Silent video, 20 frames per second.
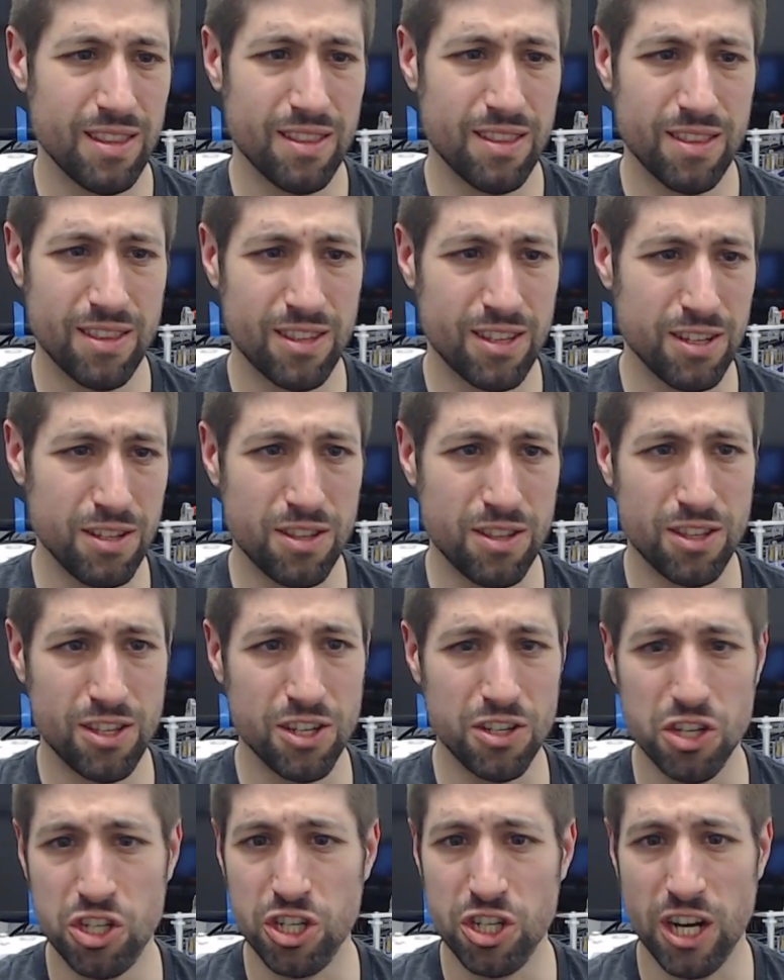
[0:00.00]
to
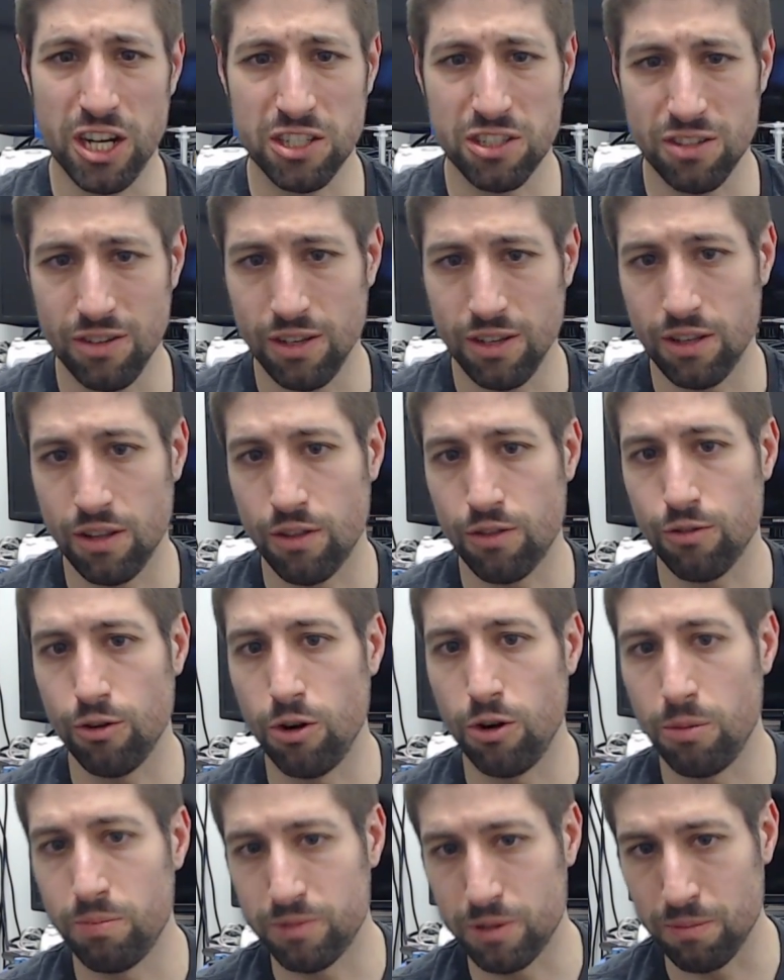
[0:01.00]
adjust, you need to
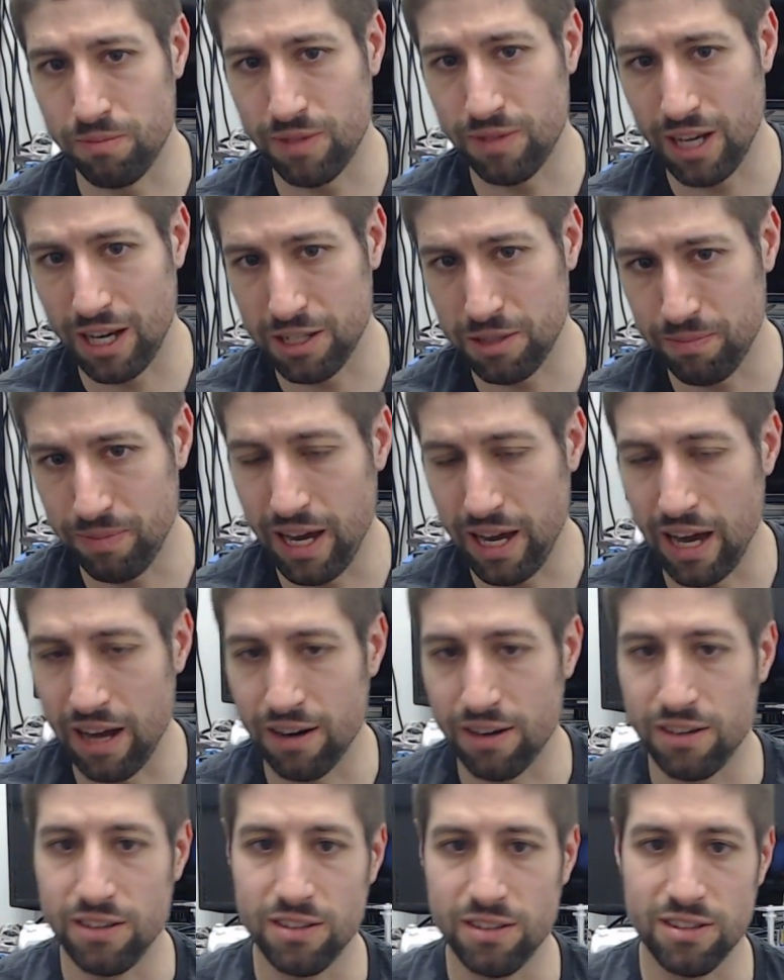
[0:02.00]
throw up some test
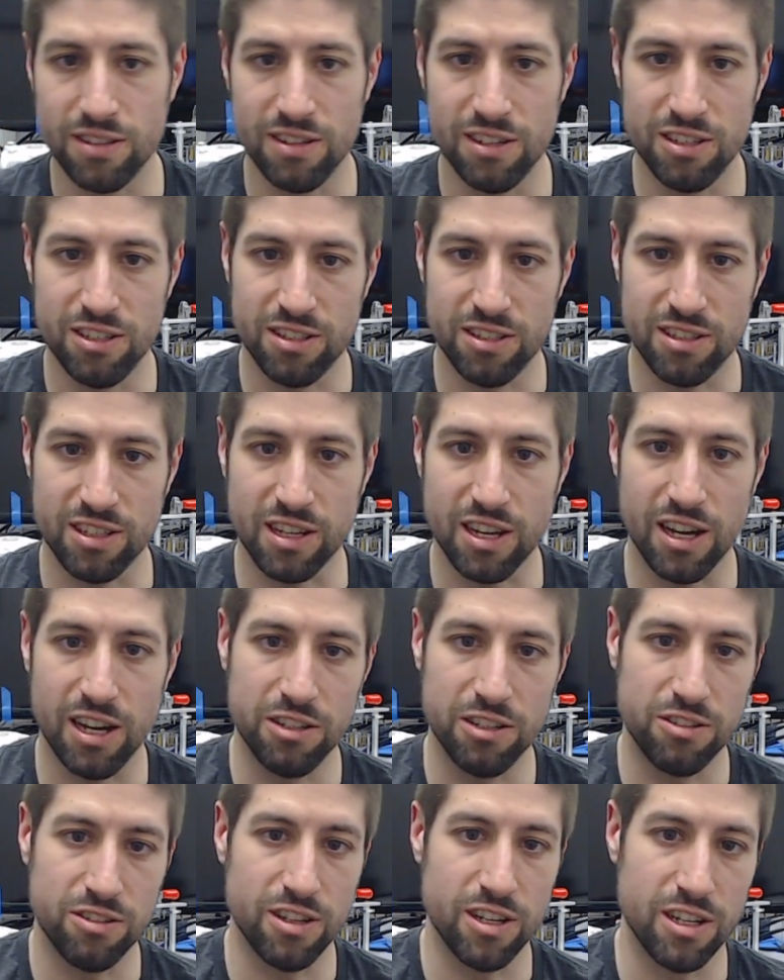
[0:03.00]
patterns and adjust the
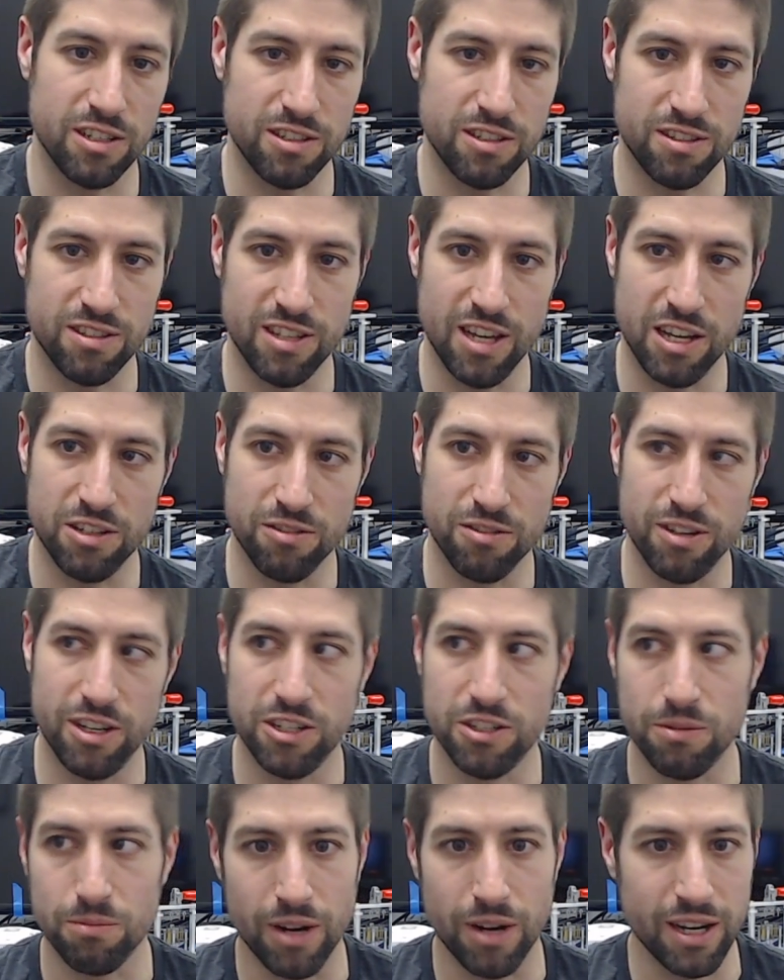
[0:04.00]
contrast,
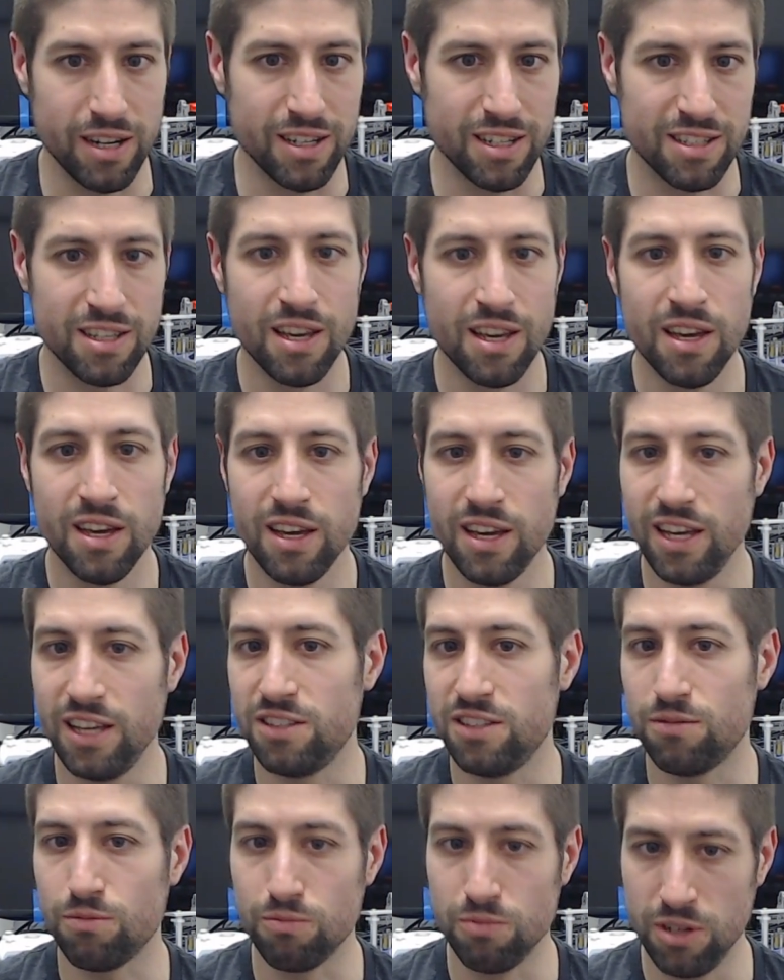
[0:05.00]
saturation, brightness.
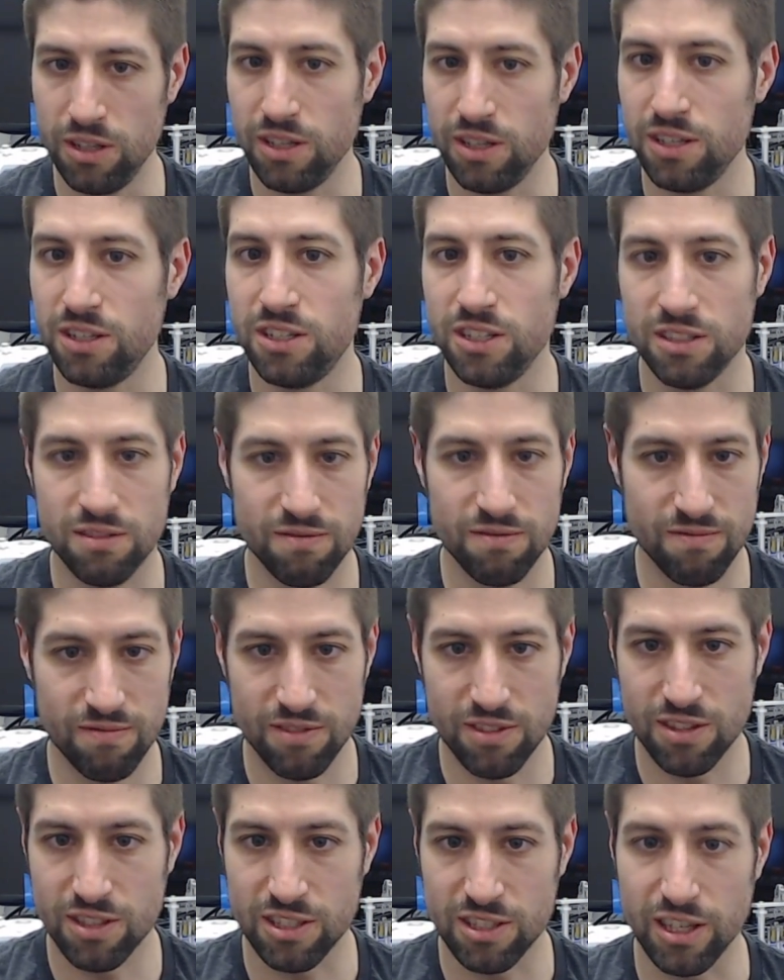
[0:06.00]
It's really just
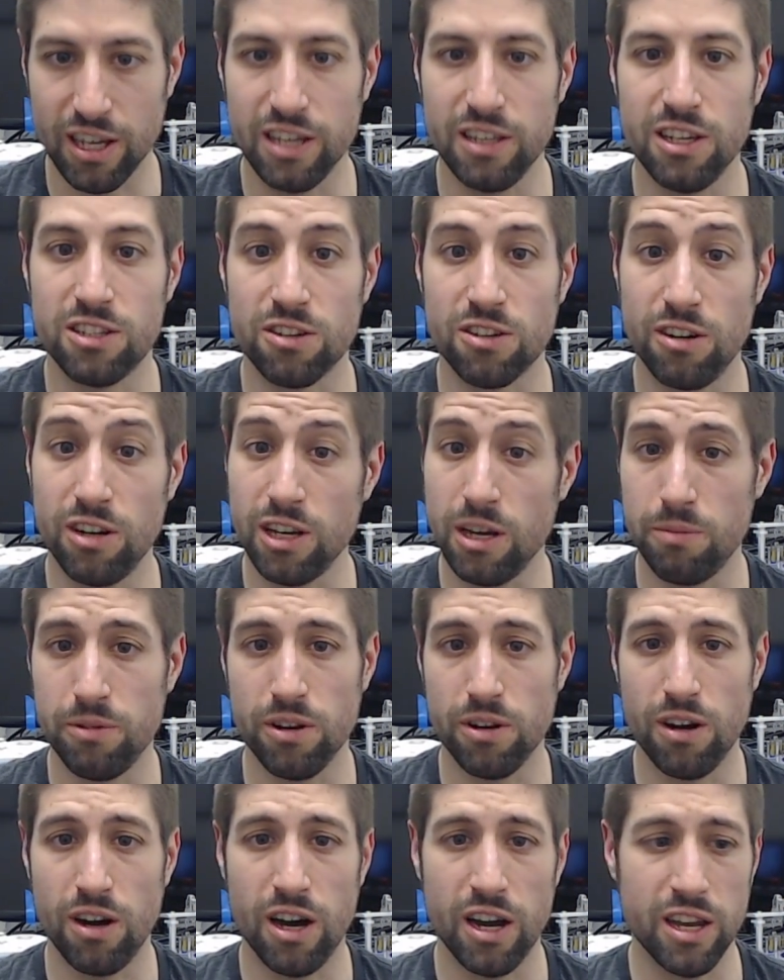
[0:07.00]
slightly turning up
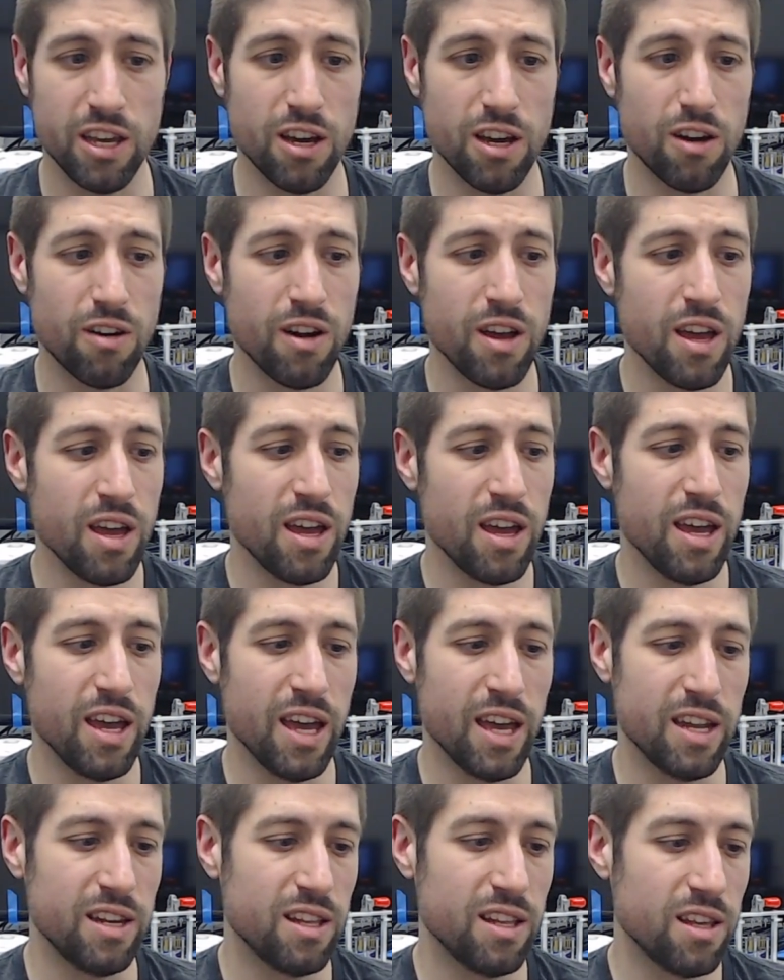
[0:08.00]
your audio,
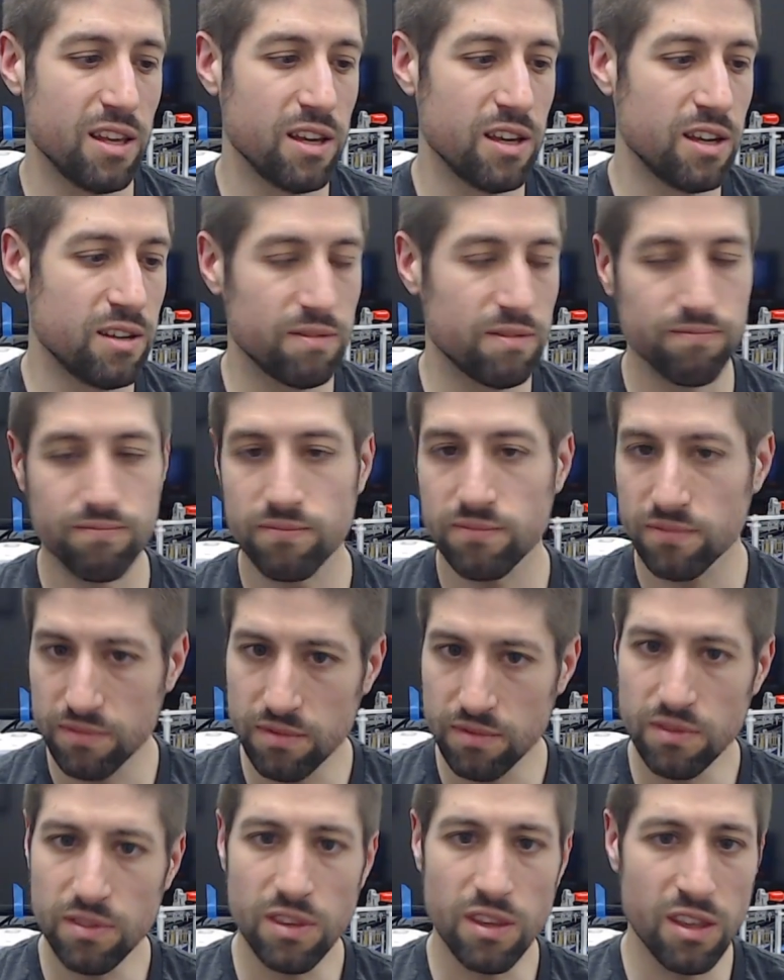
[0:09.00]
and
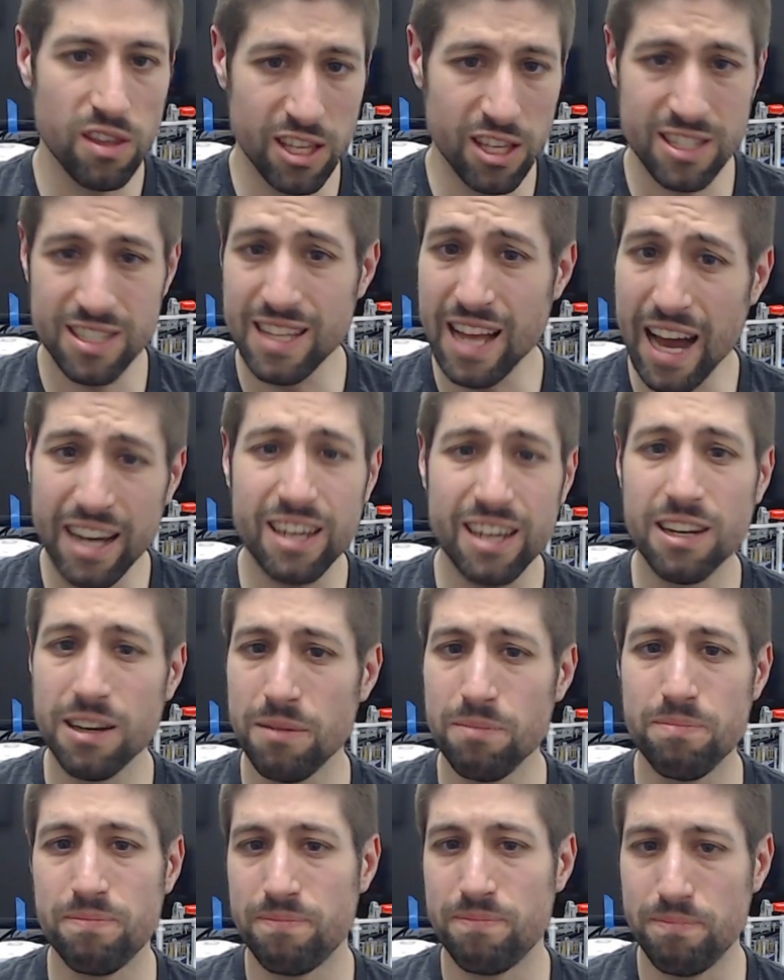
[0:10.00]
it's not going
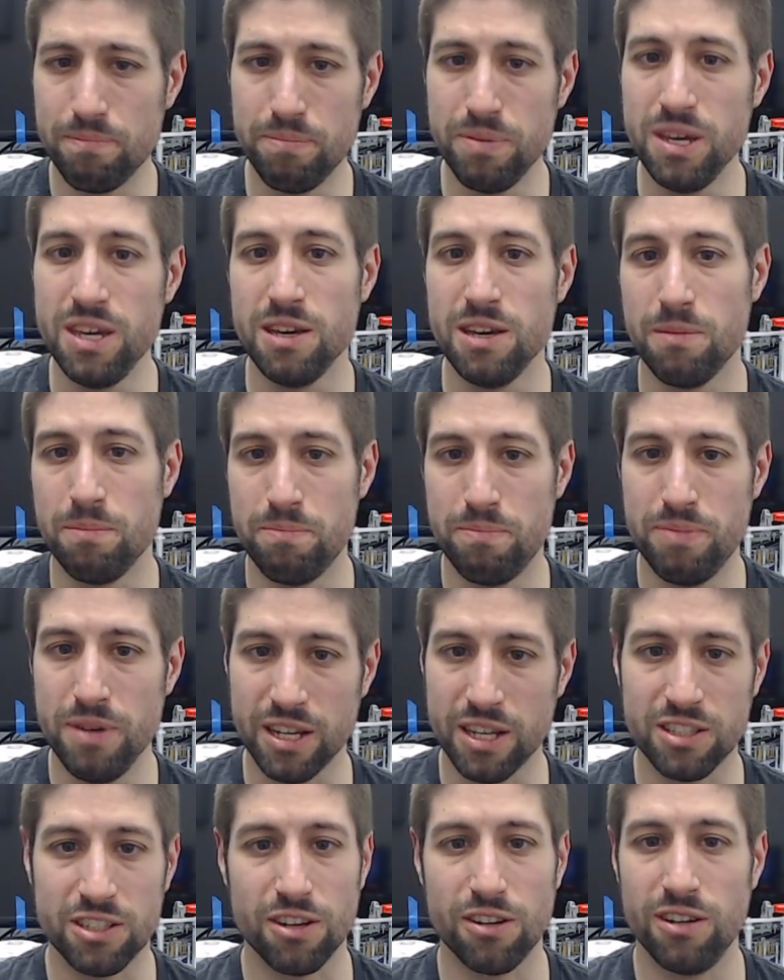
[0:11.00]
to be a
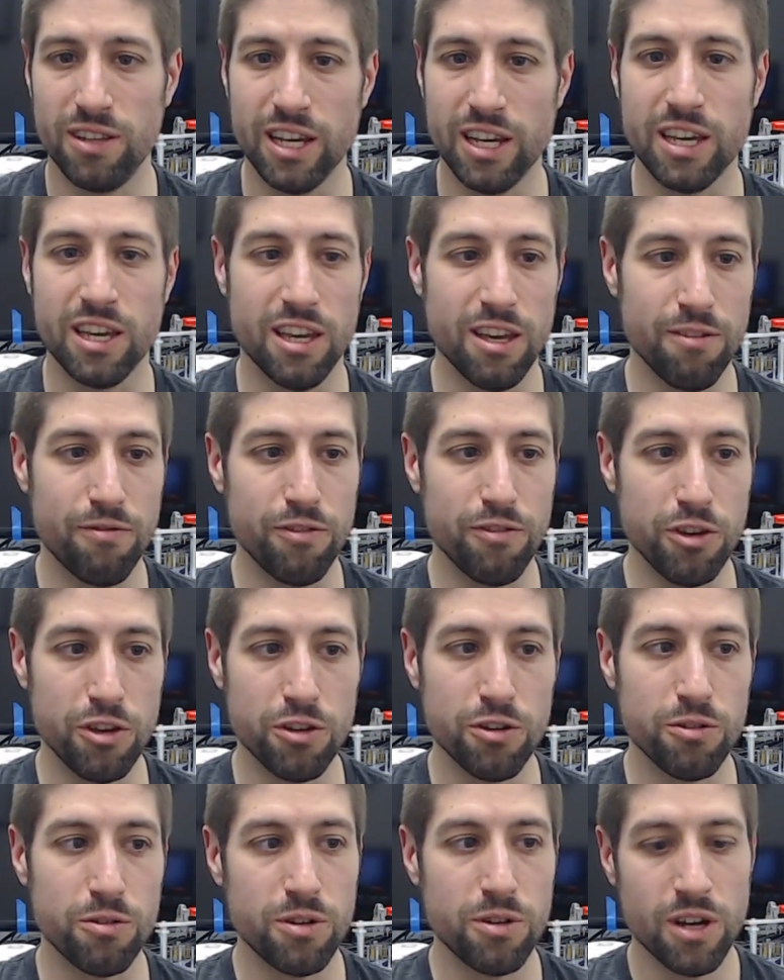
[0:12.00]
big turn. Like if
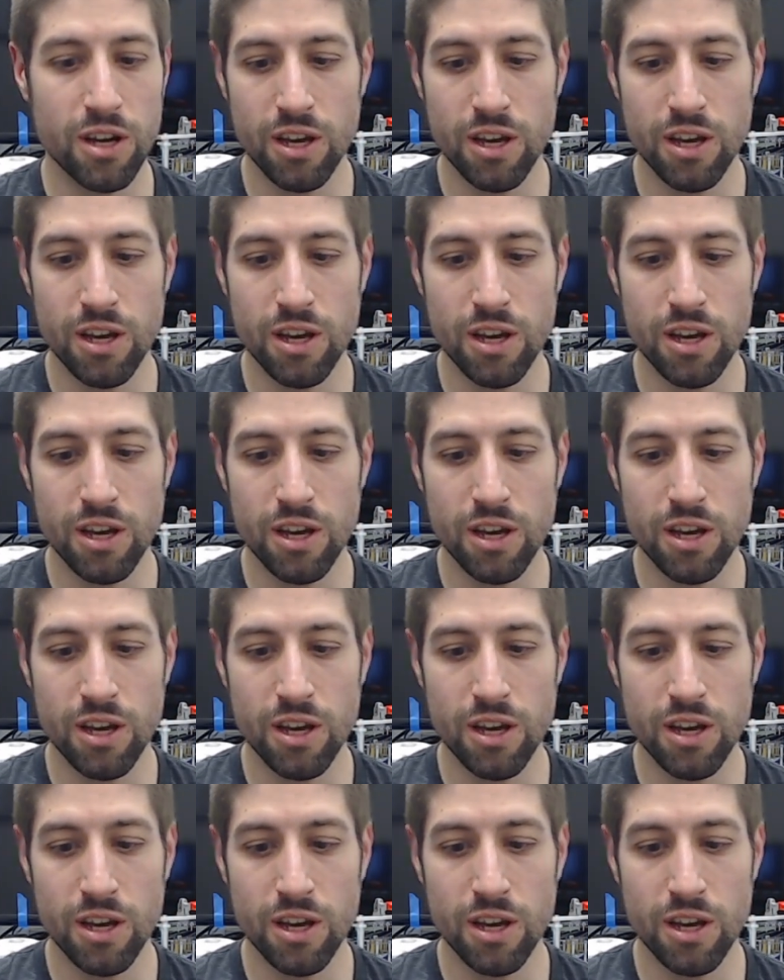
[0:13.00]
you